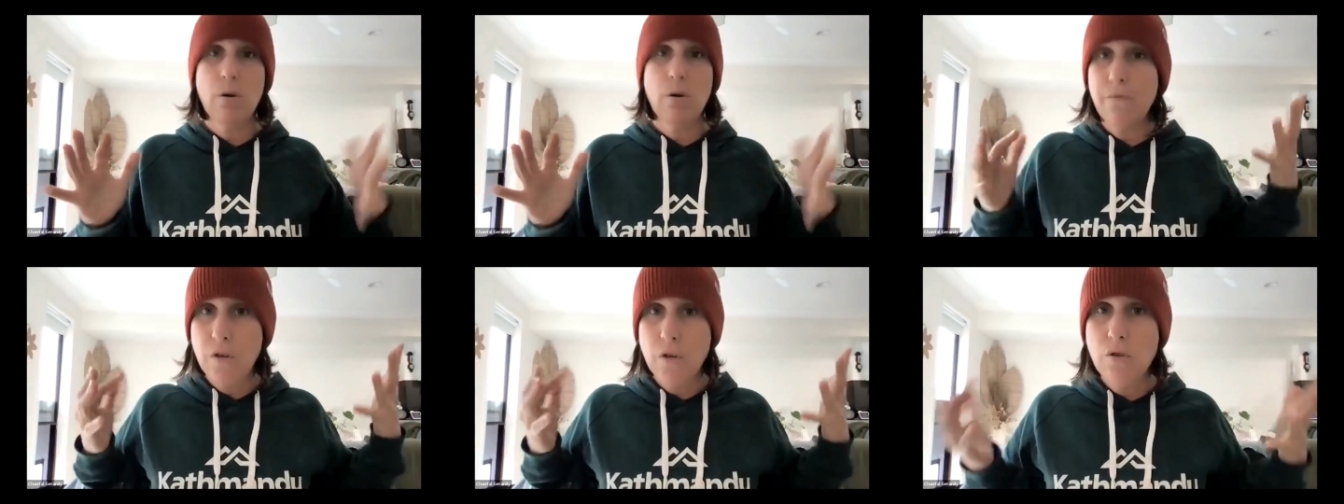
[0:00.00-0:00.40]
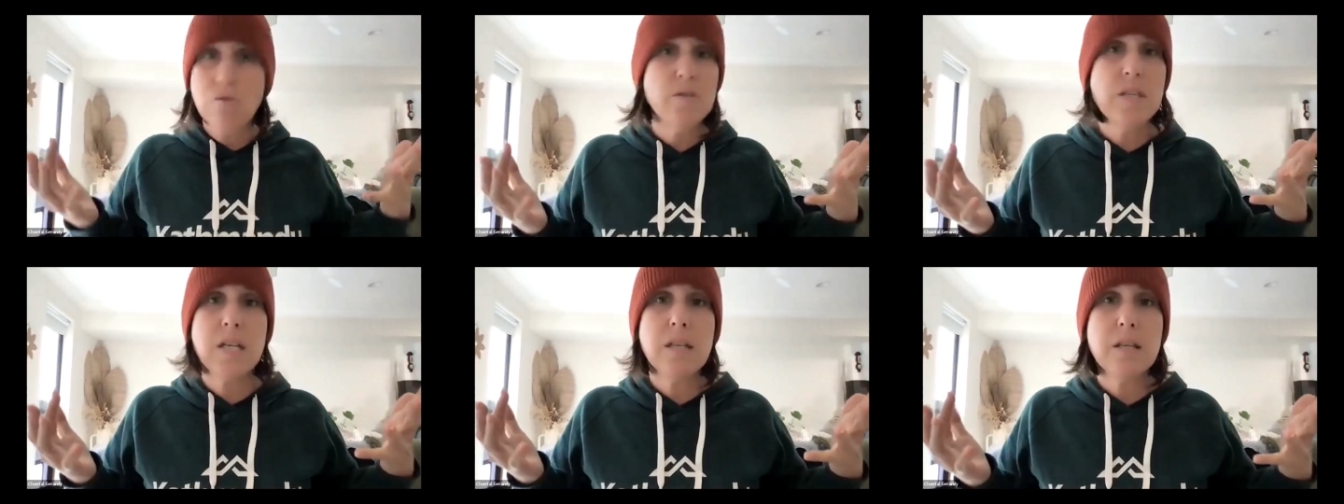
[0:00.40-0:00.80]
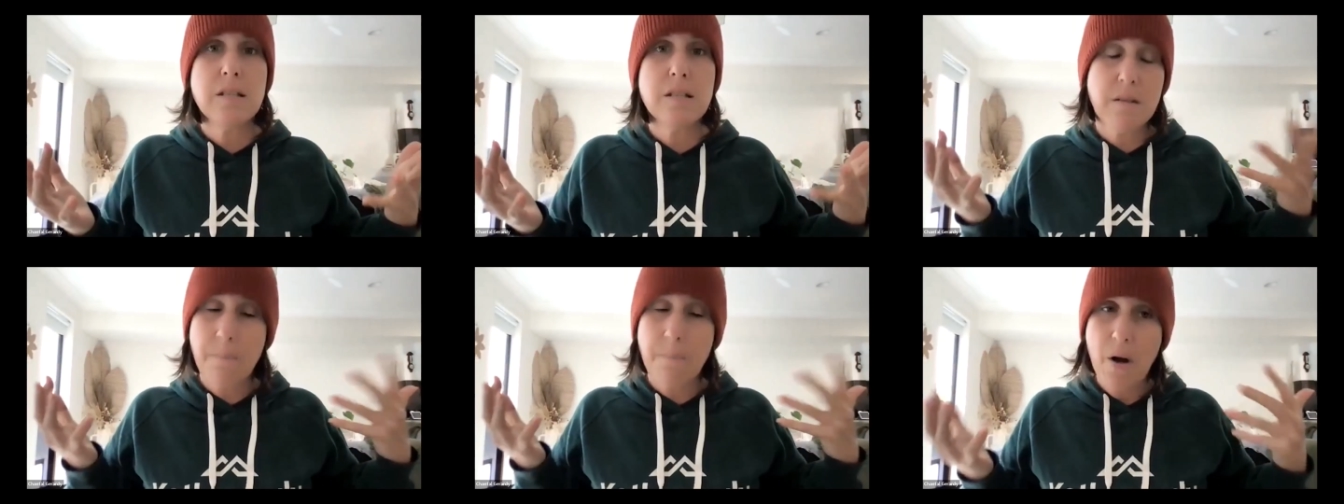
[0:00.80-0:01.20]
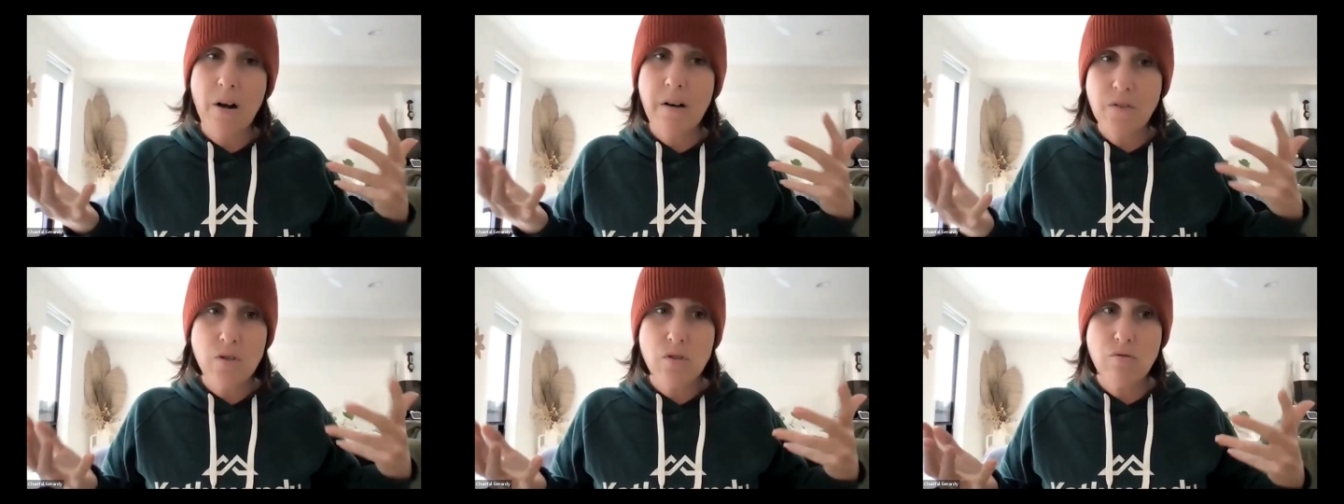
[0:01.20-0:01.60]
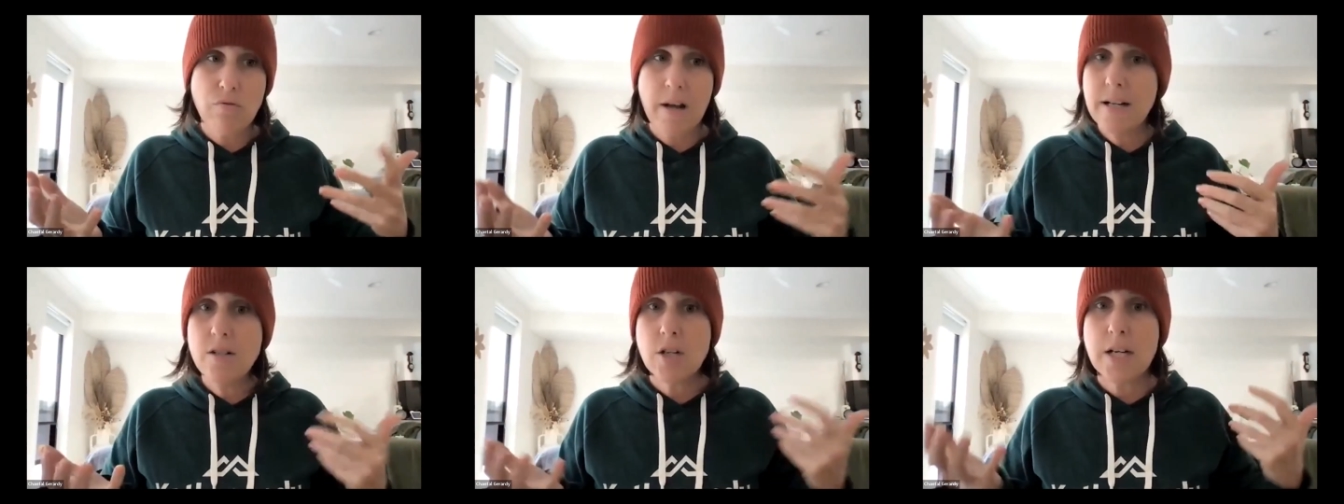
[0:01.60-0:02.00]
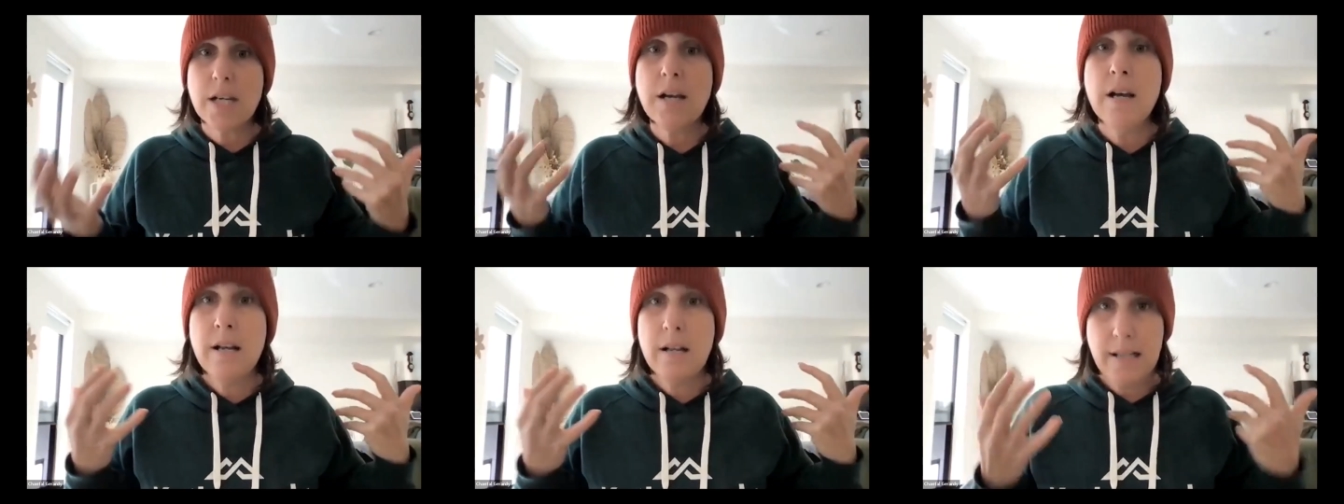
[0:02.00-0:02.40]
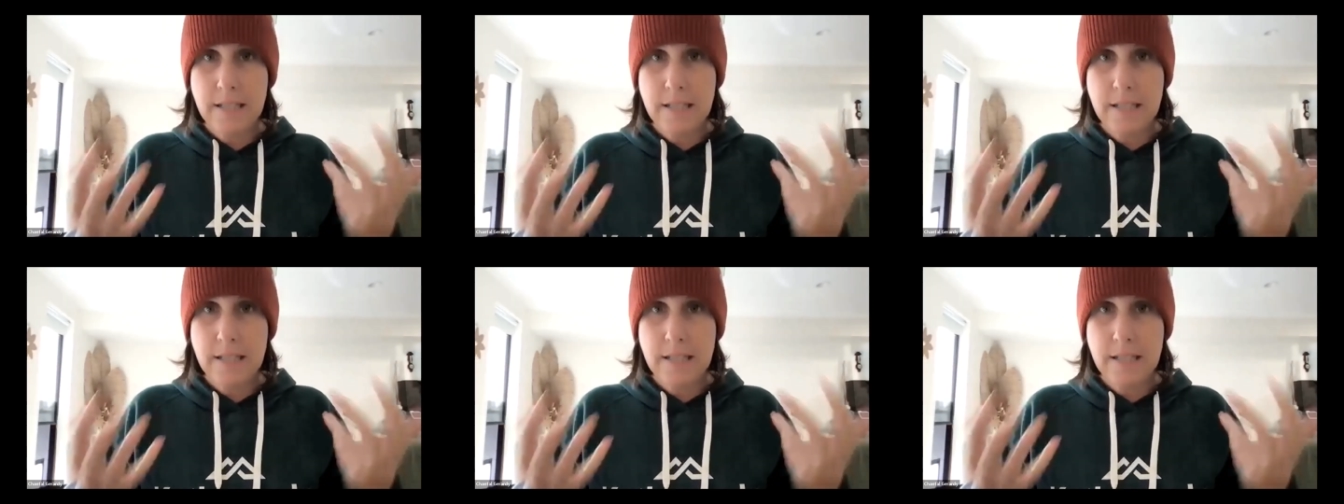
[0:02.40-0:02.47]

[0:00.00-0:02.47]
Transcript: If you're using this as a part of your strategy,